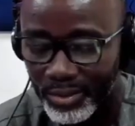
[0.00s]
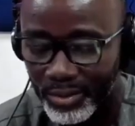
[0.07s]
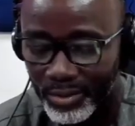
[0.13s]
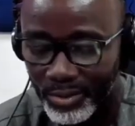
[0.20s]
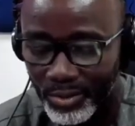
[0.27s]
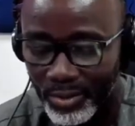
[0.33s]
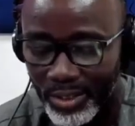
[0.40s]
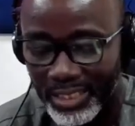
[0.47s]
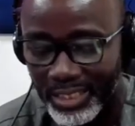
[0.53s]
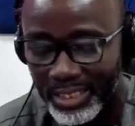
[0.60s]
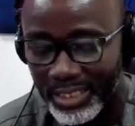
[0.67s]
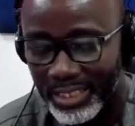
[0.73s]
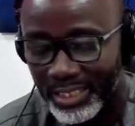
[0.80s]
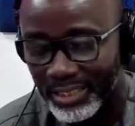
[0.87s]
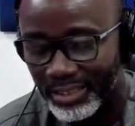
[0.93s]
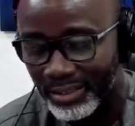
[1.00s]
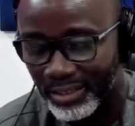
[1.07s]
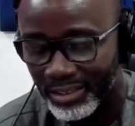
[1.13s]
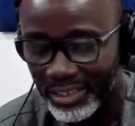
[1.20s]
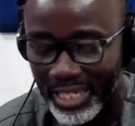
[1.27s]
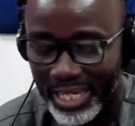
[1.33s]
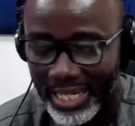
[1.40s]
so that they can
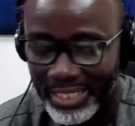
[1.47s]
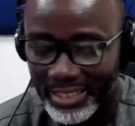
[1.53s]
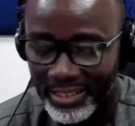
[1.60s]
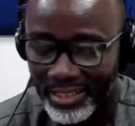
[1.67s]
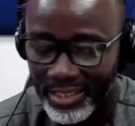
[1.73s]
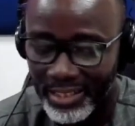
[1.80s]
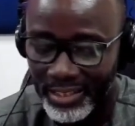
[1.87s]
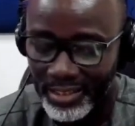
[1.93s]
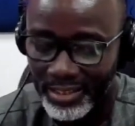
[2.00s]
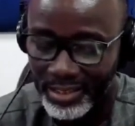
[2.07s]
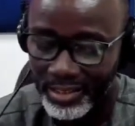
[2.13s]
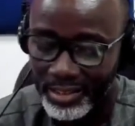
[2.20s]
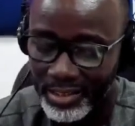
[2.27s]
share ideas